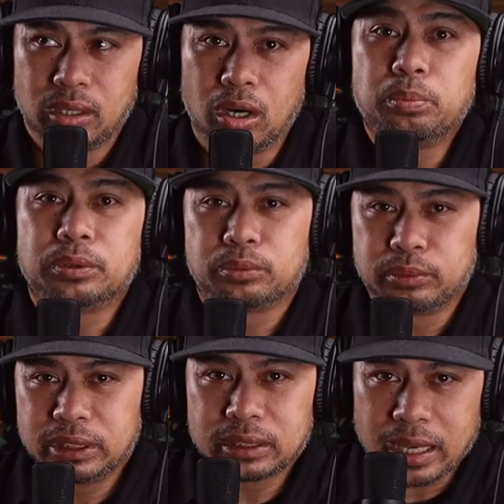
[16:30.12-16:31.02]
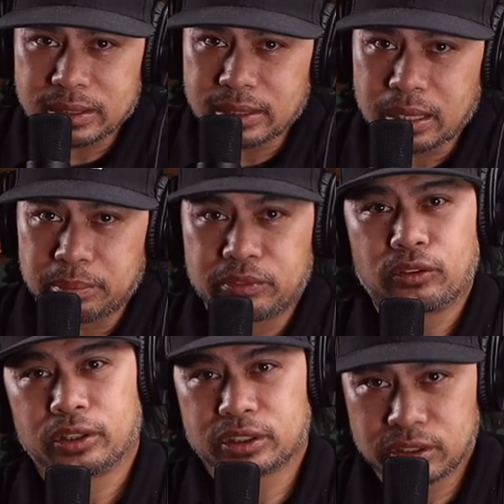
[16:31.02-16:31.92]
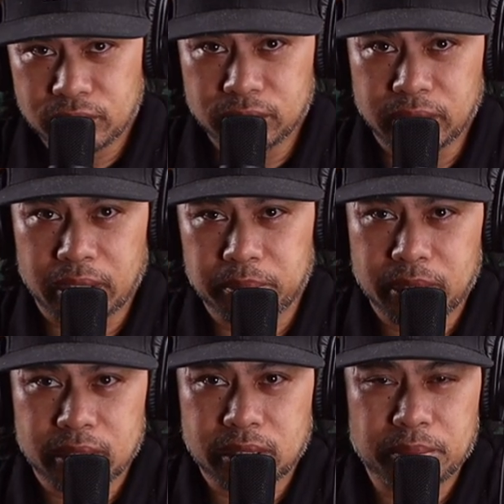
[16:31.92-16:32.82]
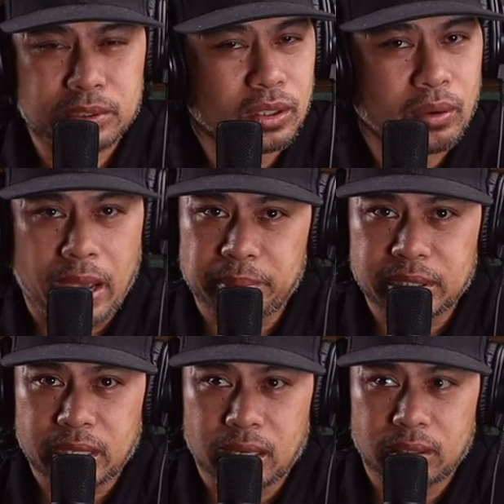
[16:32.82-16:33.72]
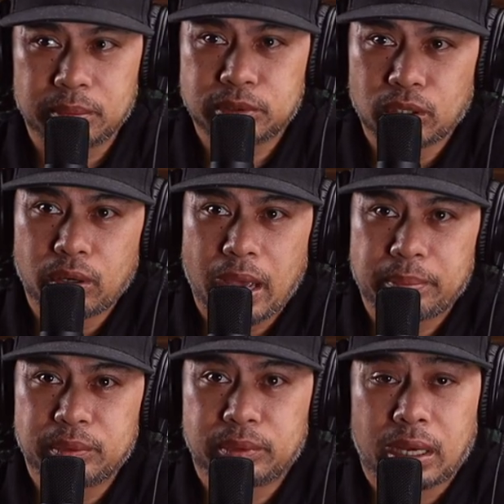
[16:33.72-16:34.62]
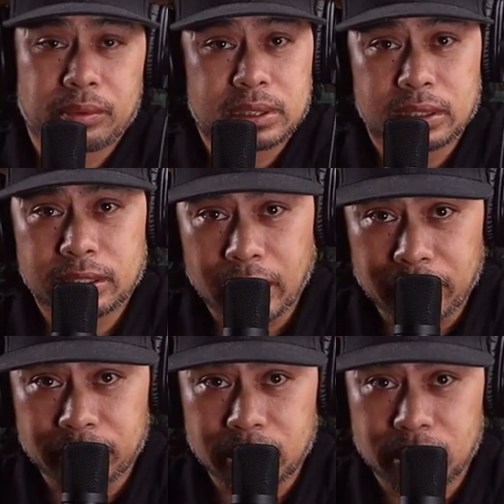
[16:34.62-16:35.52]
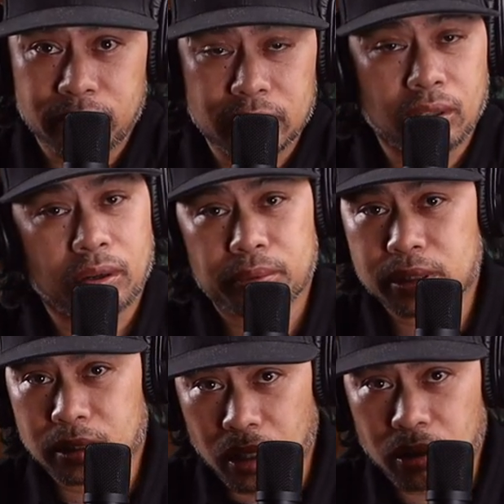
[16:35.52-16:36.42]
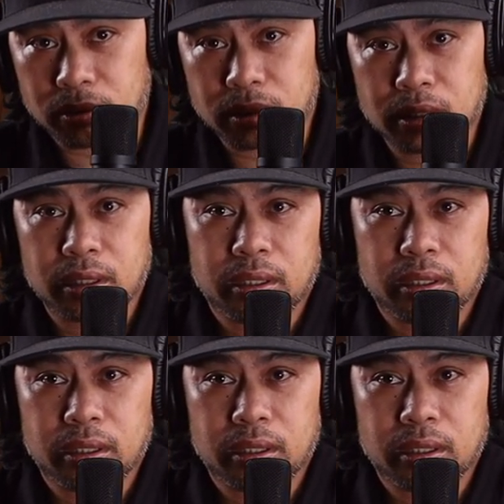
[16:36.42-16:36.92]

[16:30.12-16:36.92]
Oprah realized that before it's too late because I'm so happy now. I'm so happy when I was in the Navy, even though I was alone.